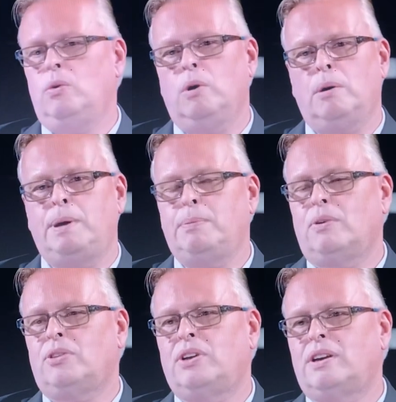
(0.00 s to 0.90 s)
where people
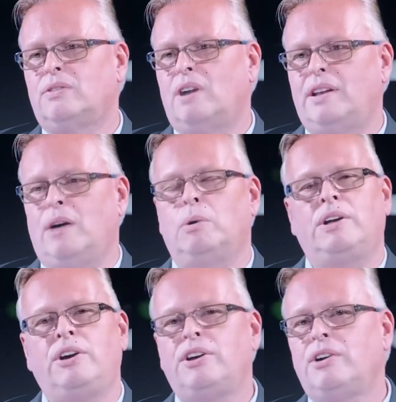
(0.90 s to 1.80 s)
are thinking right now, well,
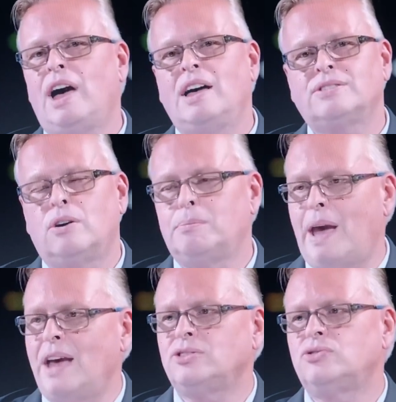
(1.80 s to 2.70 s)
here you guys are
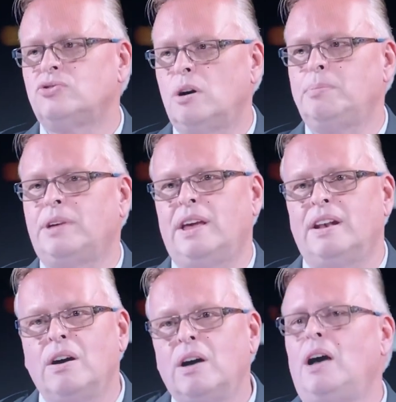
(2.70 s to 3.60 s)
bashing Trump again.
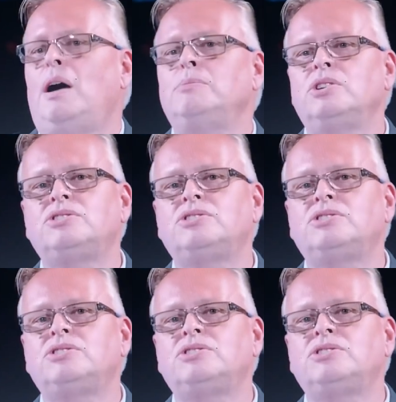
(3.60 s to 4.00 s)
I'm just